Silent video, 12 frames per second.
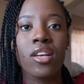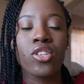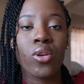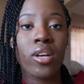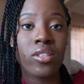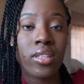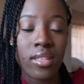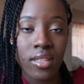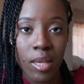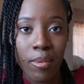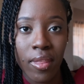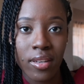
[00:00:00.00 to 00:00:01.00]
So as you can
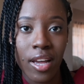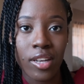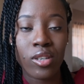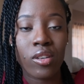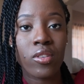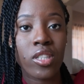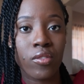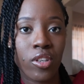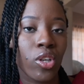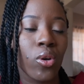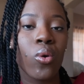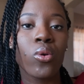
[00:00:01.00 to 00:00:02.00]
see by the title of this
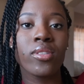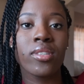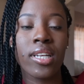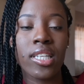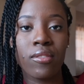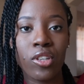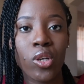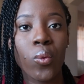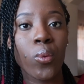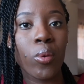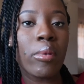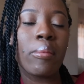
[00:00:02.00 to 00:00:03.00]
video, today's video
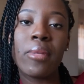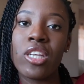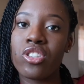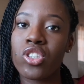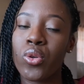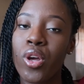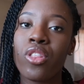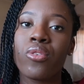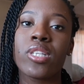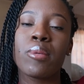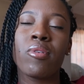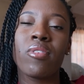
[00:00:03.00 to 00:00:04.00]
will be me just going
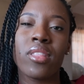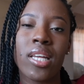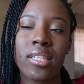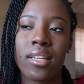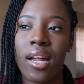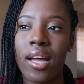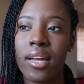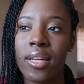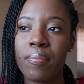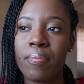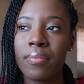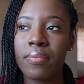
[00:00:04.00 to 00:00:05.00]
through some of the things that I